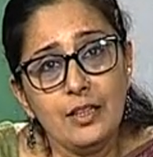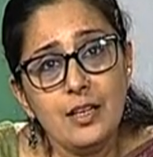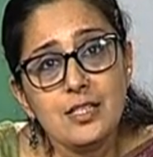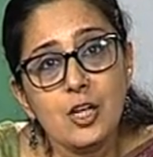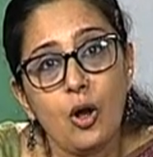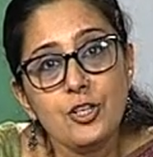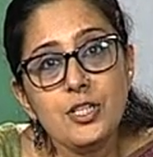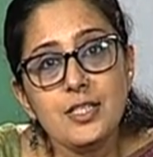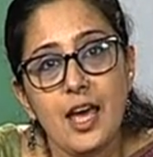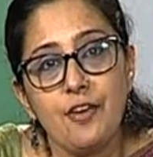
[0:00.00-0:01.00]
there is a
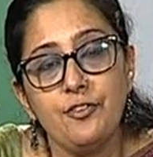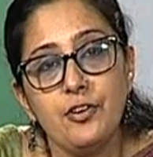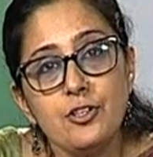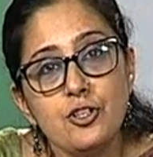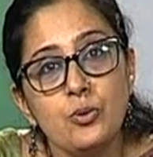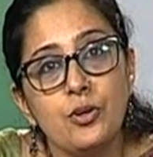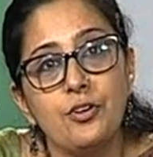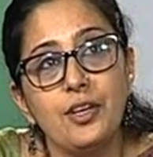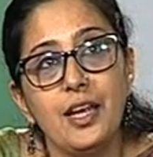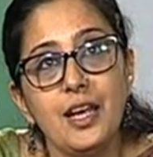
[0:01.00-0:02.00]
conscious effort to
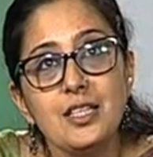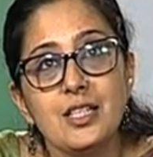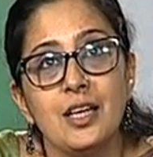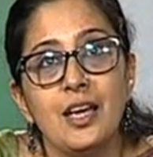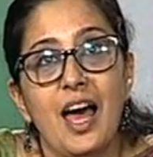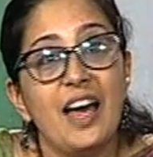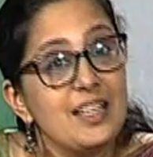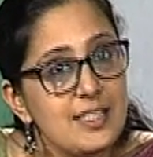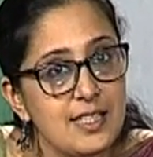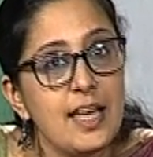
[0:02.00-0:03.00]
create
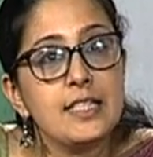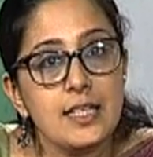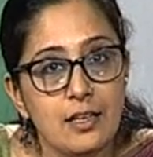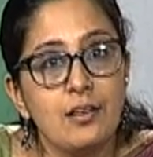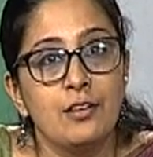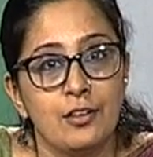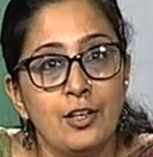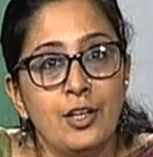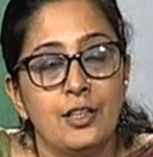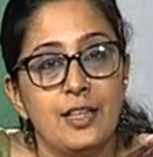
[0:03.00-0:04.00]
an aesthetic here
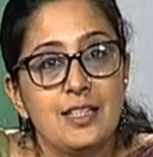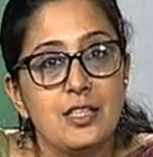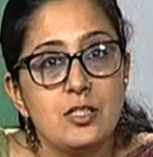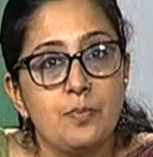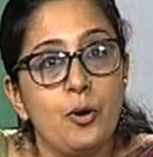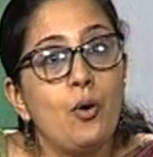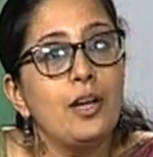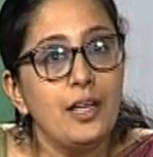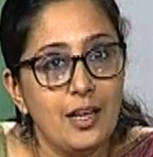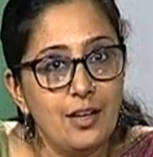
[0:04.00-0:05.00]
that is
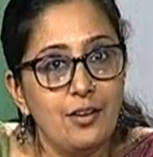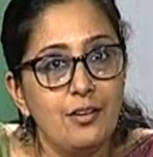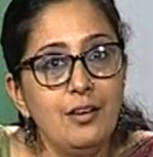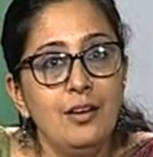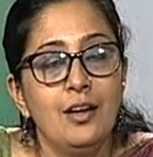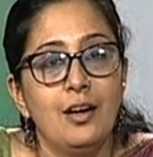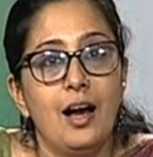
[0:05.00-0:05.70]
purely Indian,